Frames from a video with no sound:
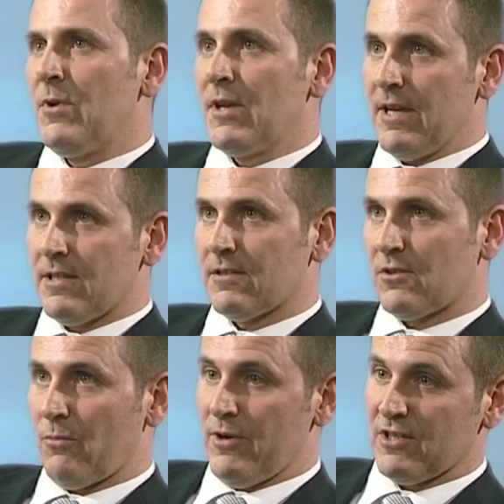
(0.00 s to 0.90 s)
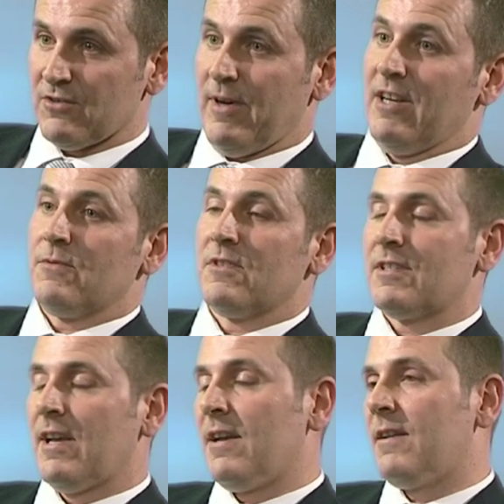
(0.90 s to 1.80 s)
Communications and Operations Management
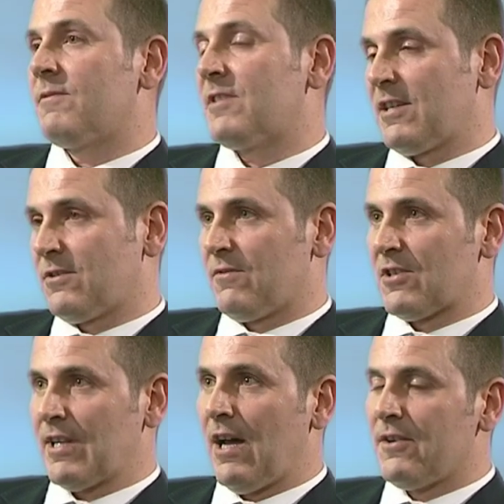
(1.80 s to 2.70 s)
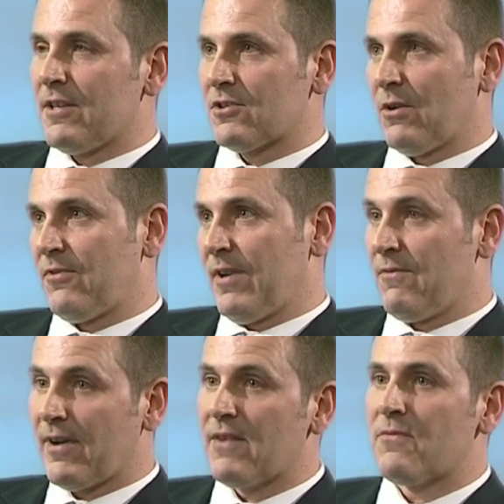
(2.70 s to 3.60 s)
section of the standard is something
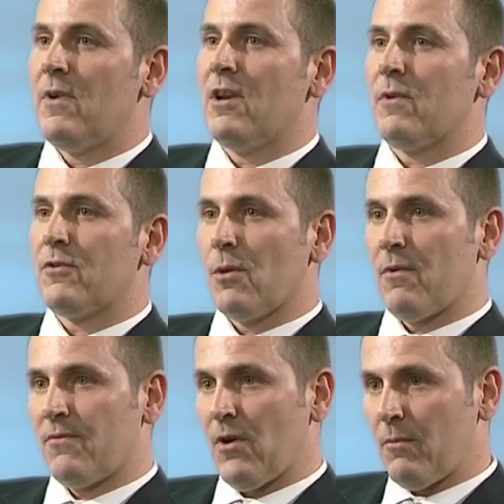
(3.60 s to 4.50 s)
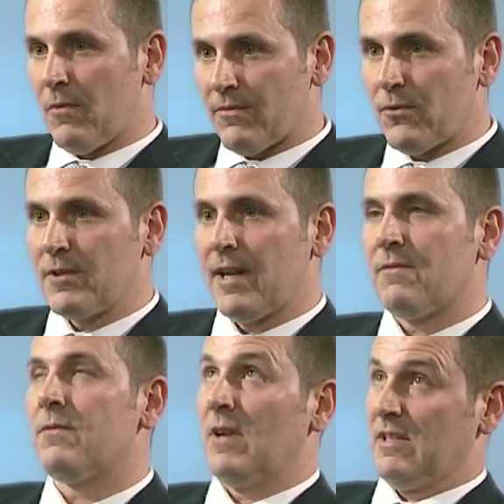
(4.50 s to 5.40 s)
I'm very familiar with, coming from a
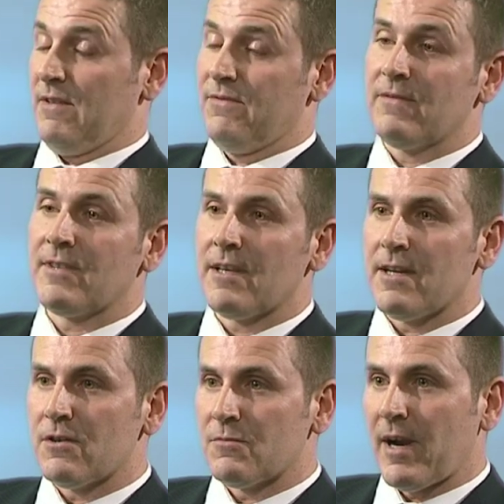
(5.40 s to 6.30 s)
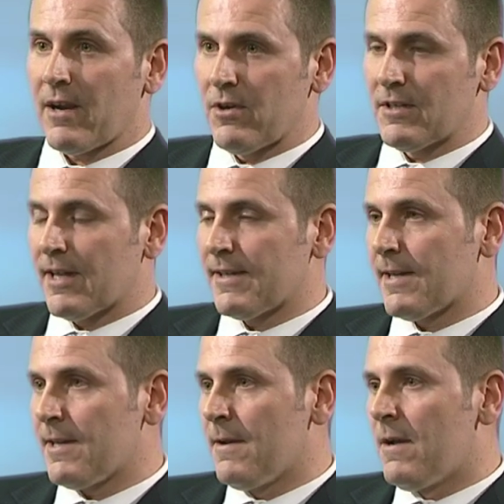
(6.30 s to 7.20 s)
15 years background in
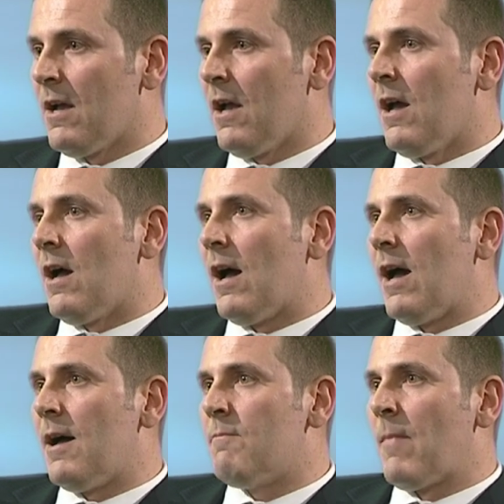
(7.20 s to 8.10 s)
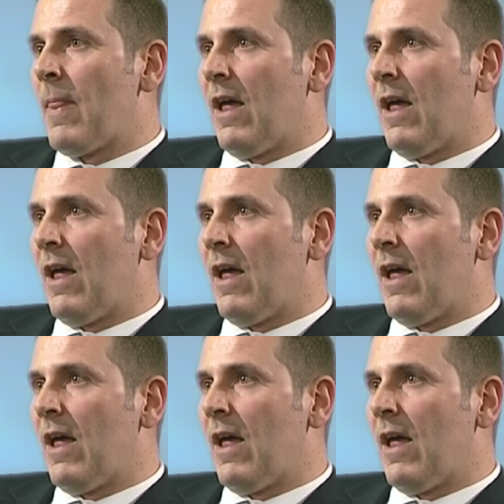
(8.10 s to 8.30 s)
IT.